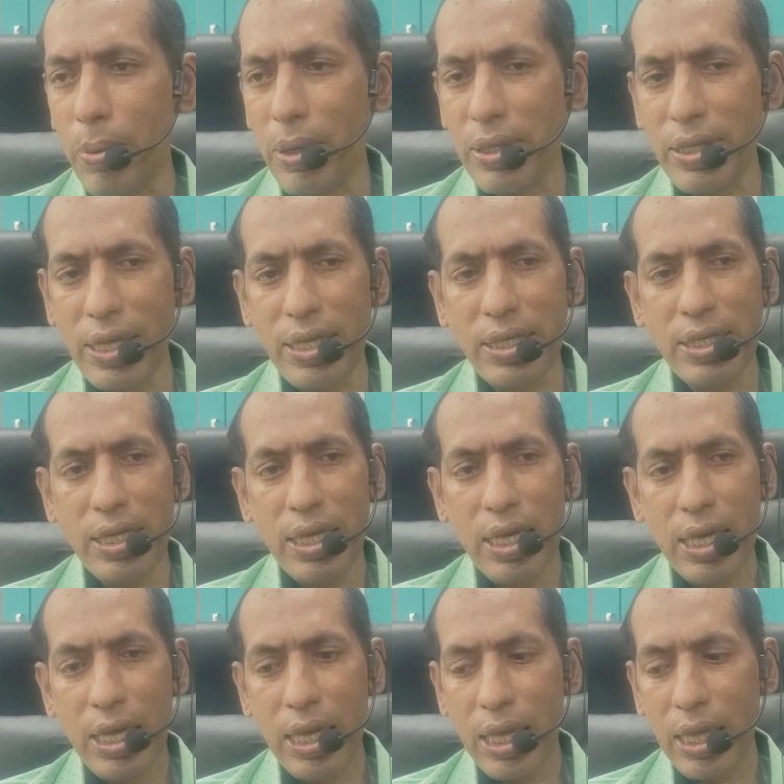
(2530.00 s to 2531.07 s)
cells,
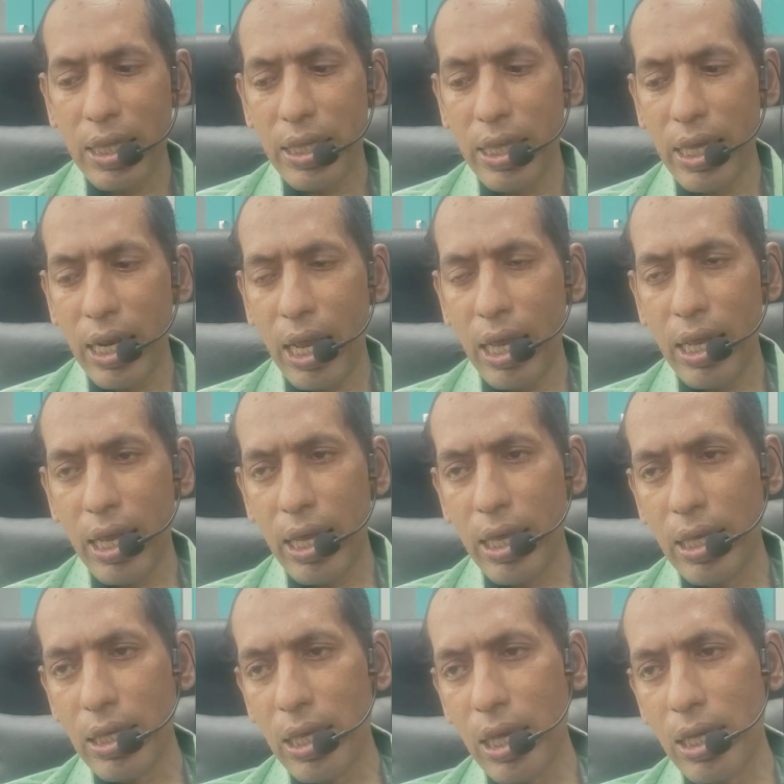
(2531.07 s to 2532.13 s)
there are
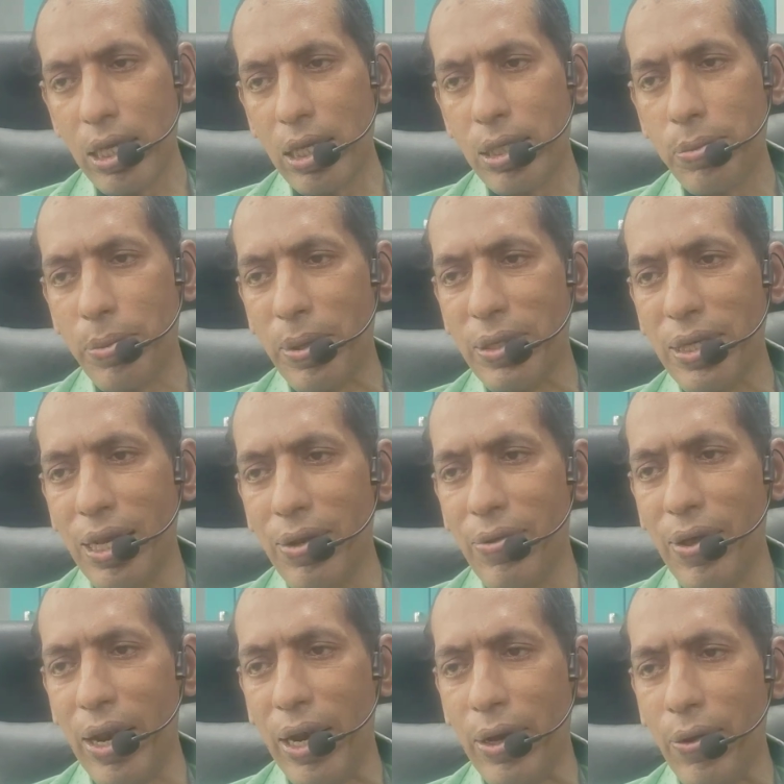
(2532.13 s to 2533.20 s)
a special
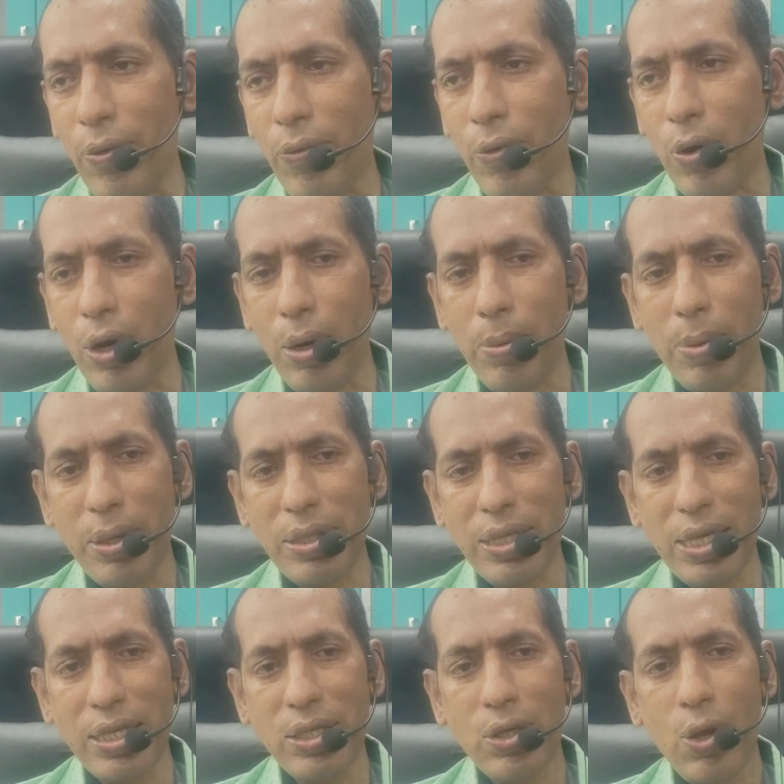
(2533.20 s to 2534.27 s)
variety of columnar
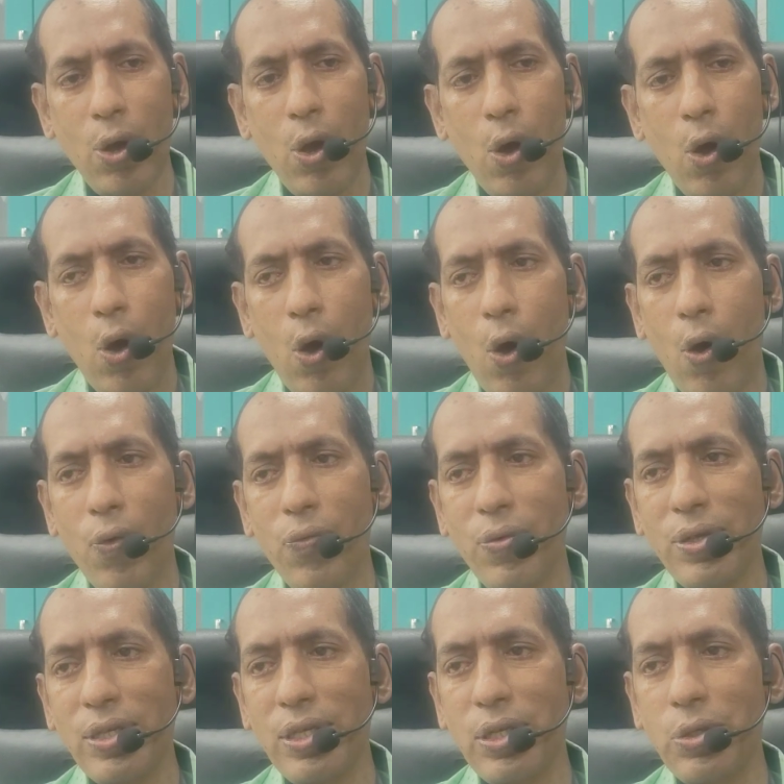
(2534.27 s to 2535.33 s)
cells often
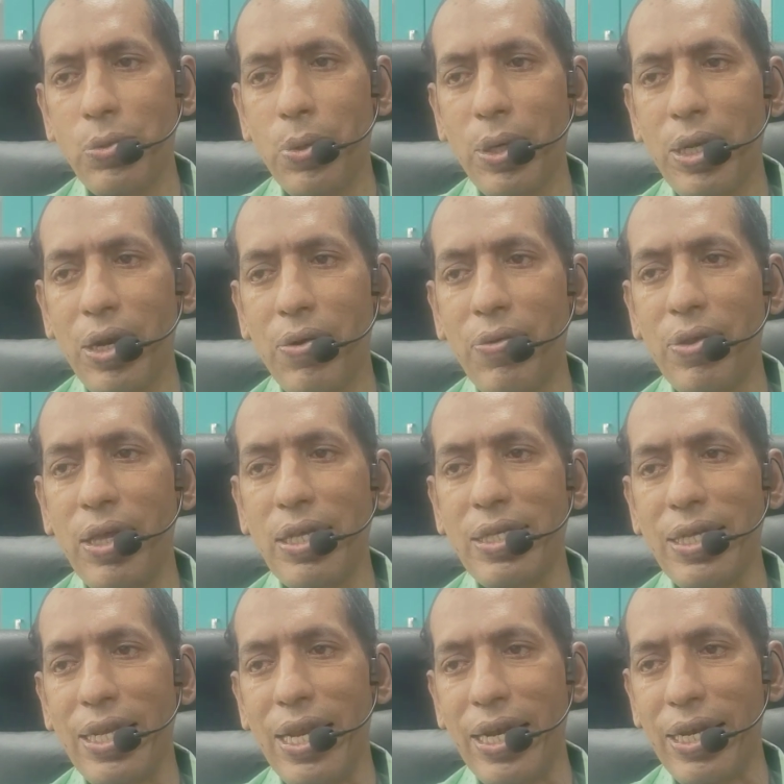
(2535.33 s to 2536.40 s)
situated with the
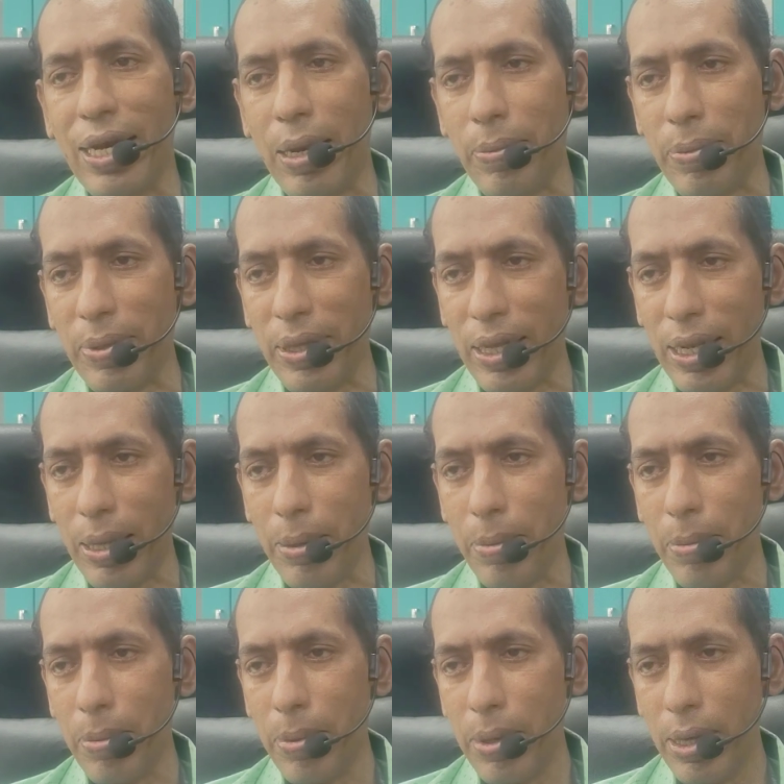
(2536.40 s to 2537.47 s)
ciliated epithelium.
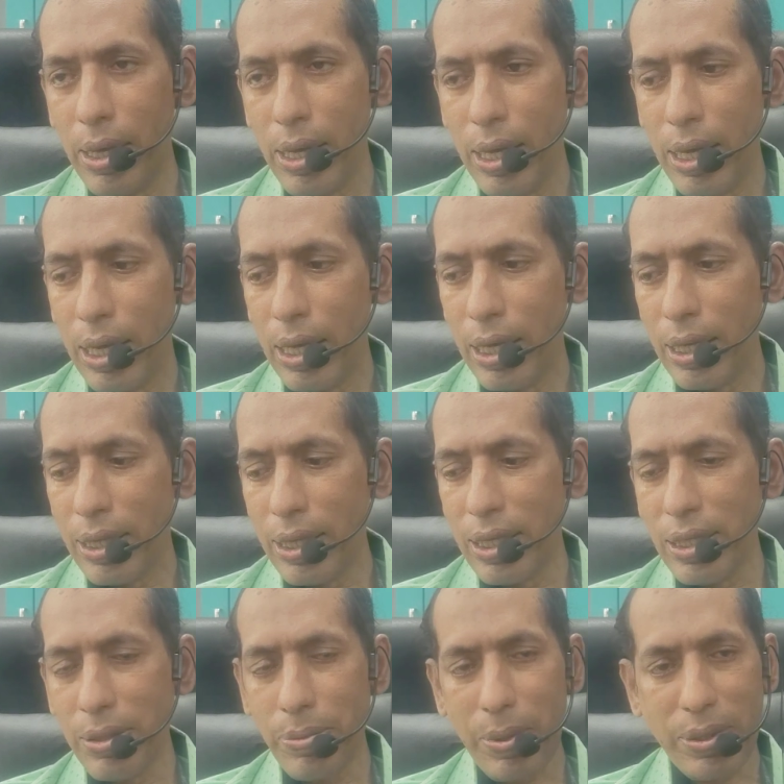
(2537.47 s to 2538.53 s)

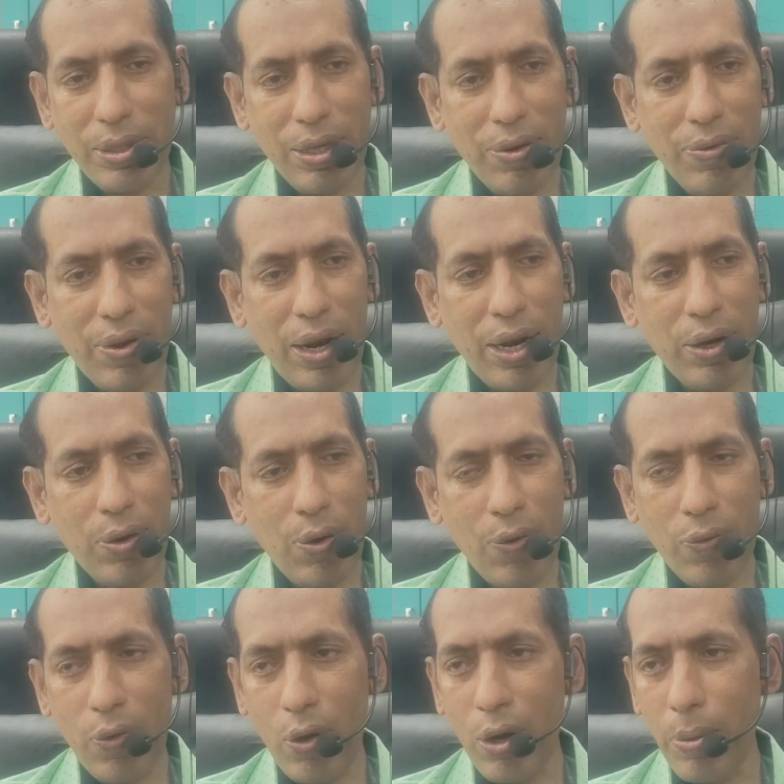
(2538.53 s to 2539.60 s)
This special variety
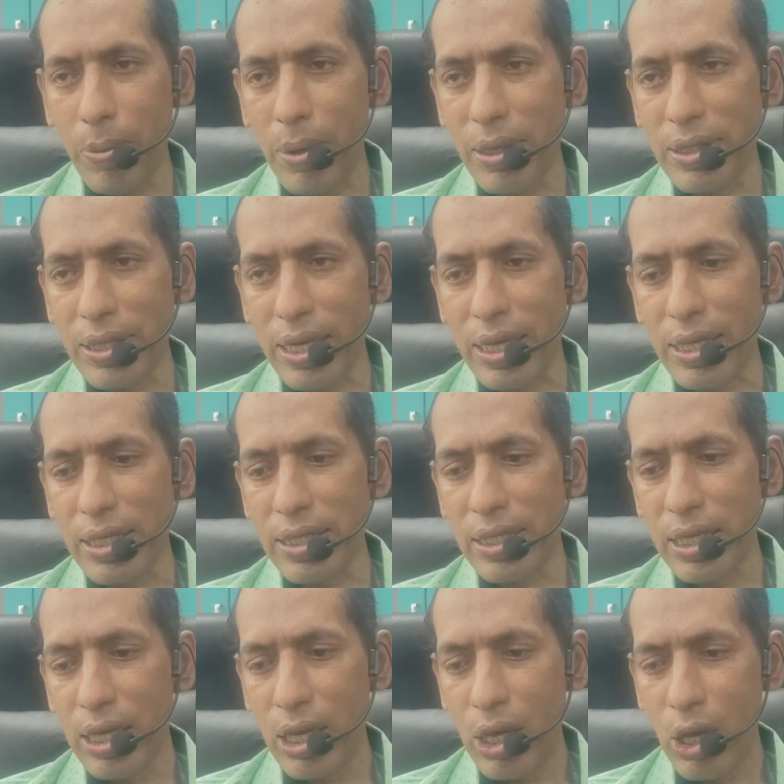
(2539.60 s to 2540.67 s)
of columnar cells
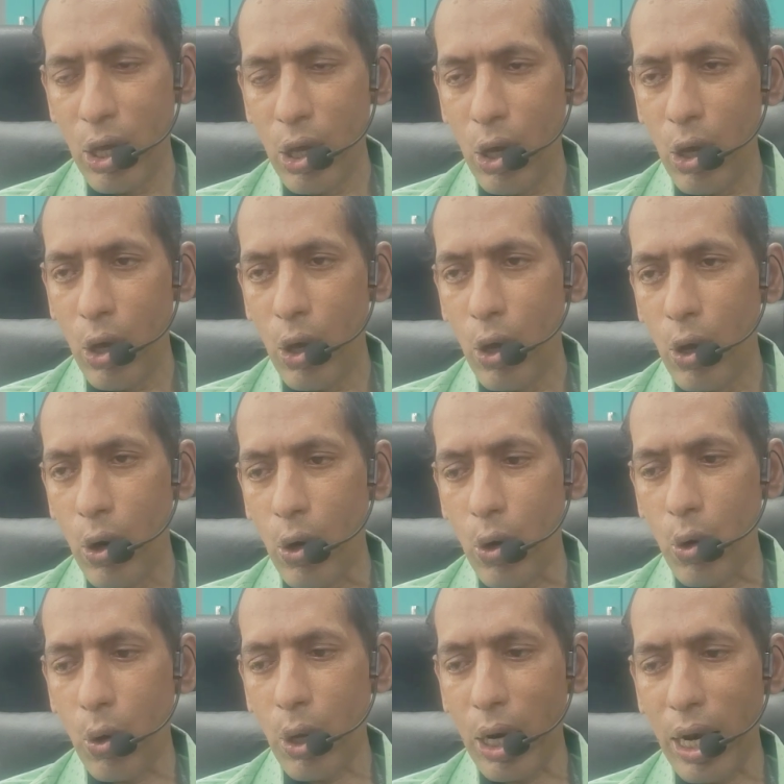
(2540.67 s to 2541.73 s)

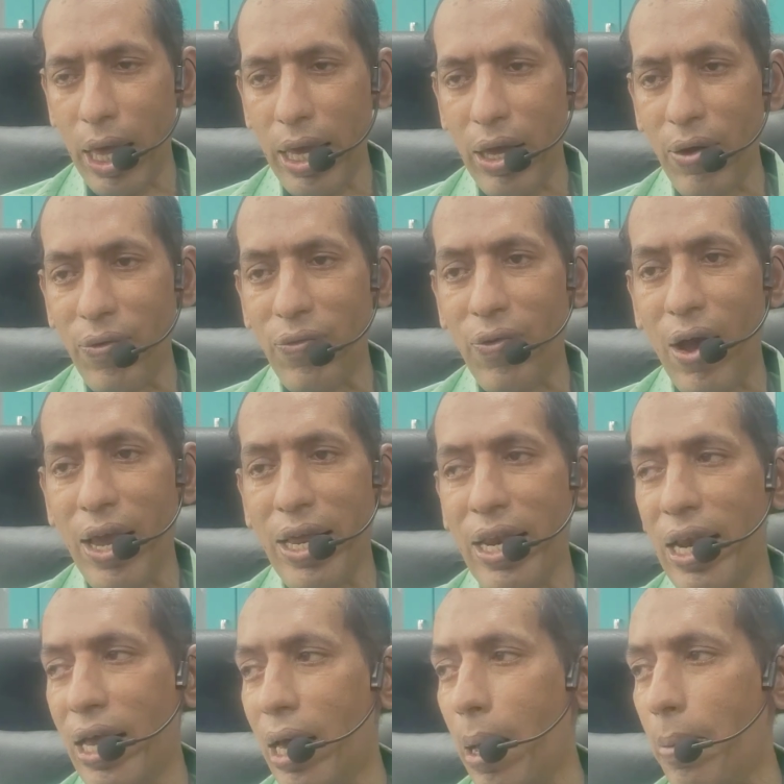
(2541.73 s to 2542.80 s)
look like a wine
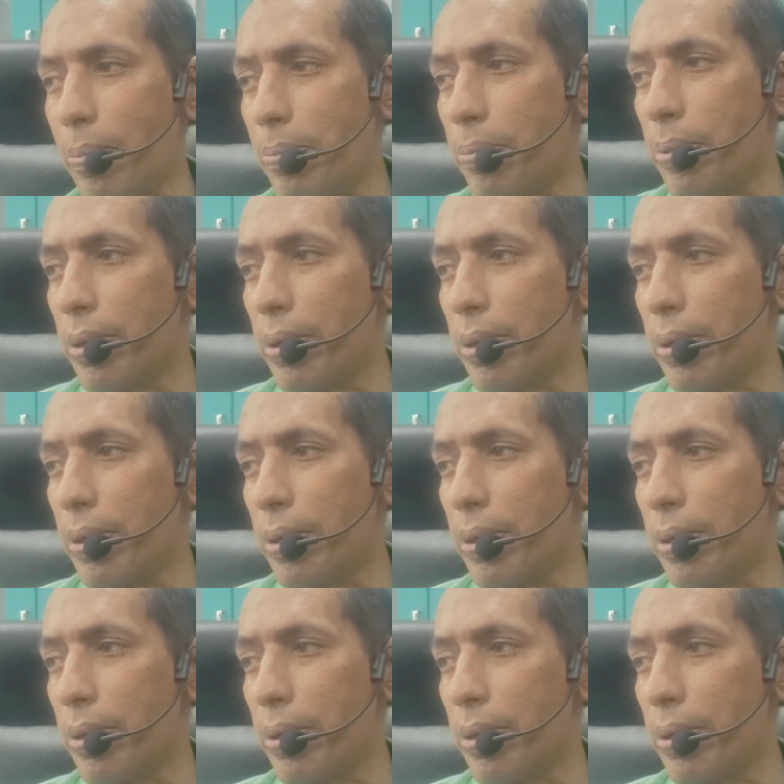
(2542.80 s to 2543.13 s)
cup,